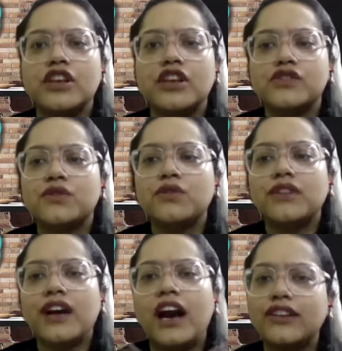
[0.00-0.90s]
So
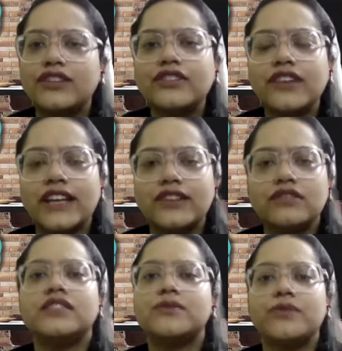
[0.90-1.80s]
how did you get to
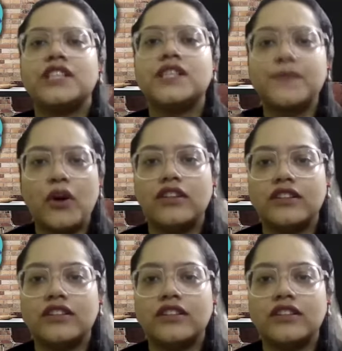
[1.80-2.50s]
that sweet spot?